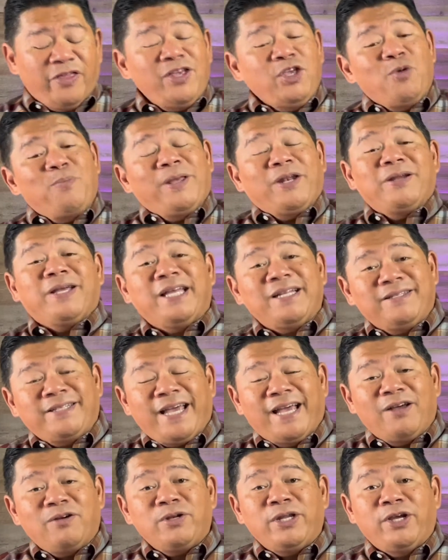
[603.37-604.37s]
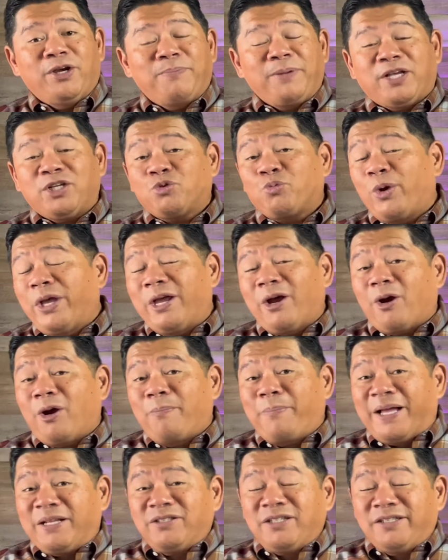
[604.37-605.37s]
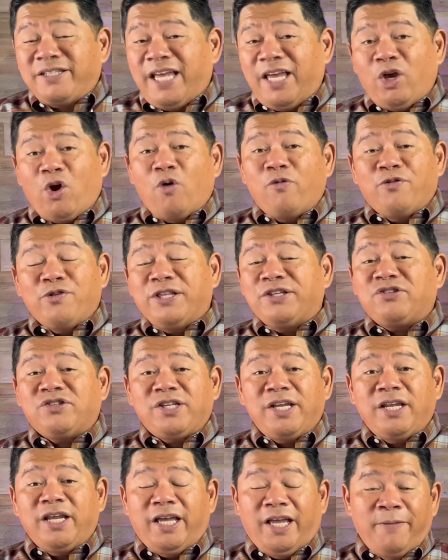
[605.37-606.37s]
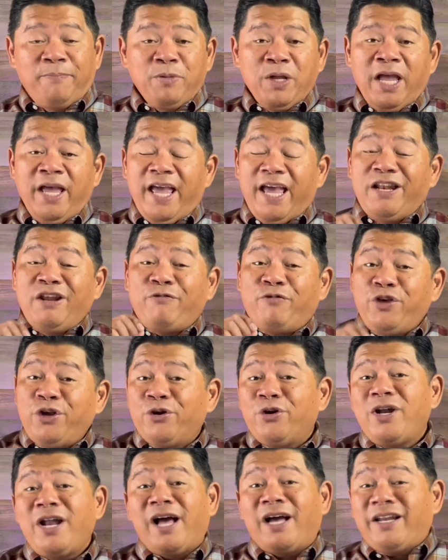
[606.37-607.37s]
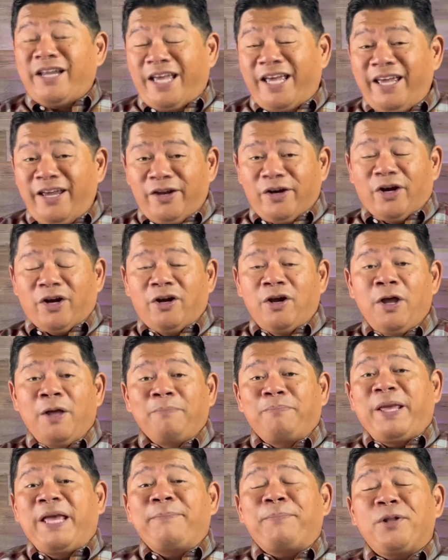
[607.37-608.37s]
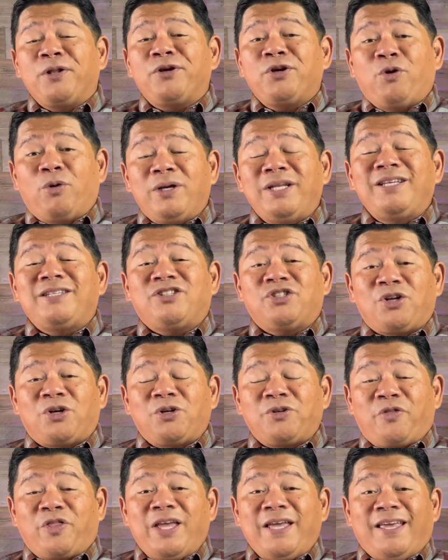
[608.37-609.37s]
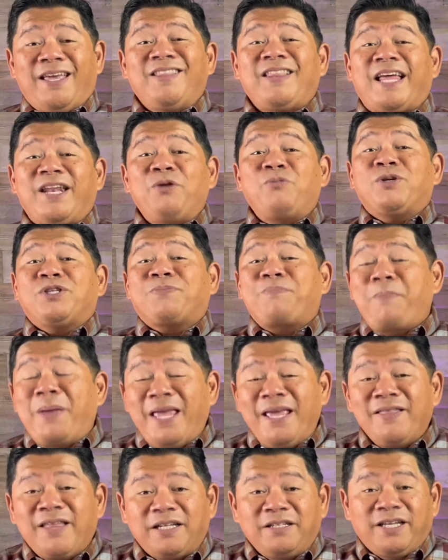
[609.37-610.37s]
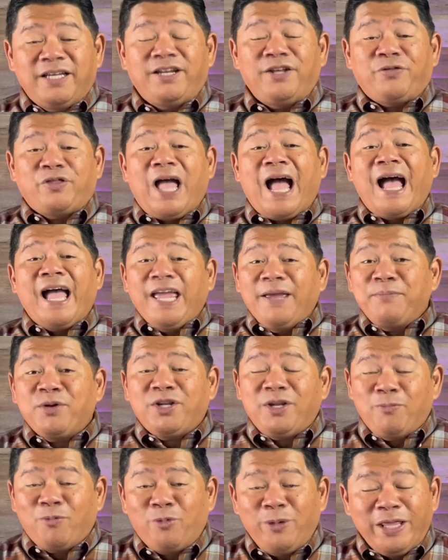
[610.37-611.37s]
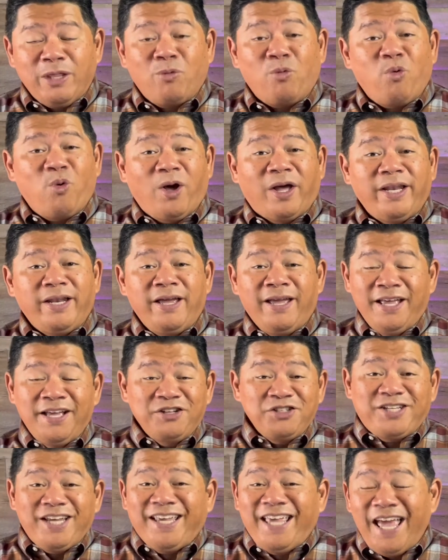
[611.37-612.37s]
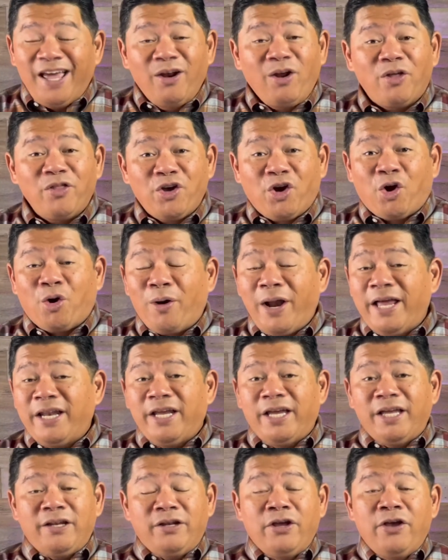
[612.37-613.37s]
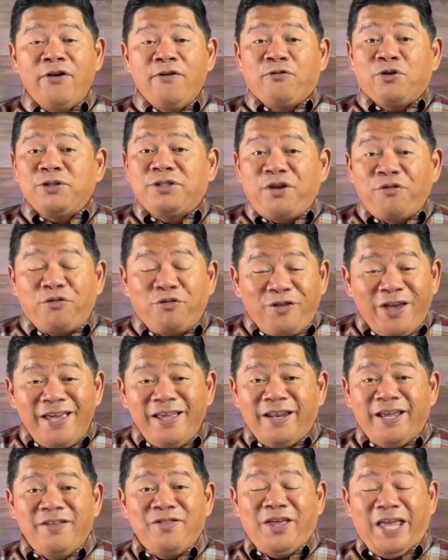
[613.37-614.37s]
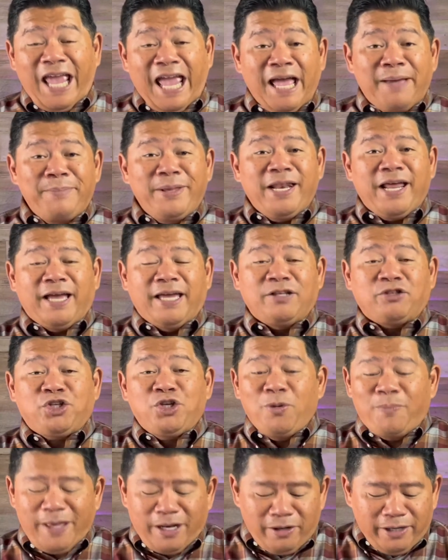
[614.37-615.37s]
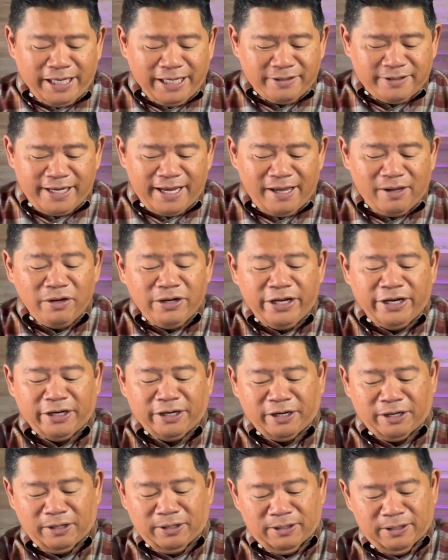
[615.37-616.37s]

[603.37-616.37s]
you better get down here, because we are about to take over the city. And if you're not here, people are going to start thinking that it was me that did it. I'm going to be the one to get all the credit for defeating the Ammonites. You better get down here.